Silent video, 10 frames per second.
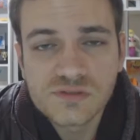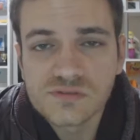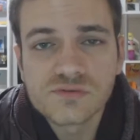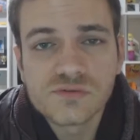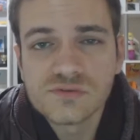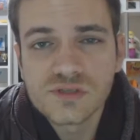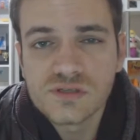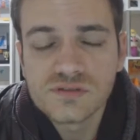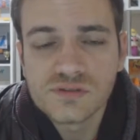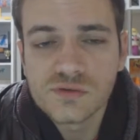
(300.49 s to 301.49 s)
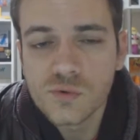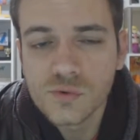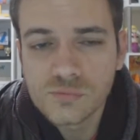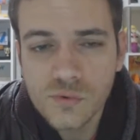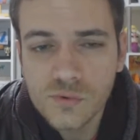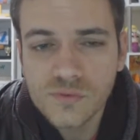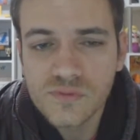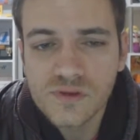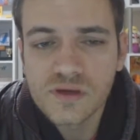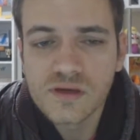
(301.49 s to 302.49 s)
because the routine is the all
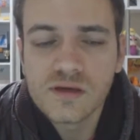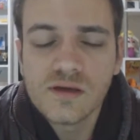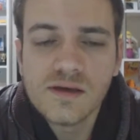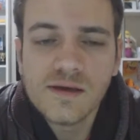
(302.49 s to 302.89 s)
important thing,